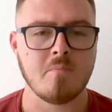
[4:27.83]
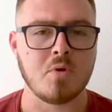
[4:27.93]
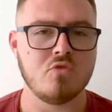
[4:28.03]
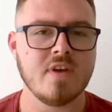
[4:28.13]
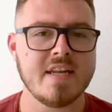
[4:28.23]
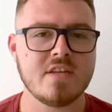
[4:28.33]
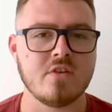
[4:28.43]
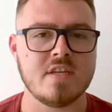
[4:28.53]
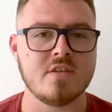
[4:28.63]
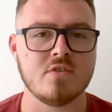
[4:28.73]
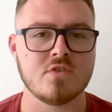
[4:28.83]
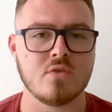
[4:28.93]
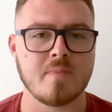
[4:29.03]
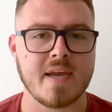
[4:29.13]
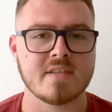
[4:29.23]
But you really don't need to use
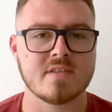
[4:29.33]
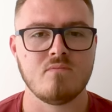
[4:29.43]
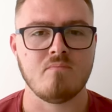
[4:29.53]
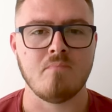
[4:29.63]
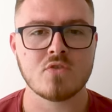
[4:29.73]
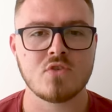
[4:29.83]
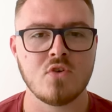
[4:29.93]
toothpaste. Most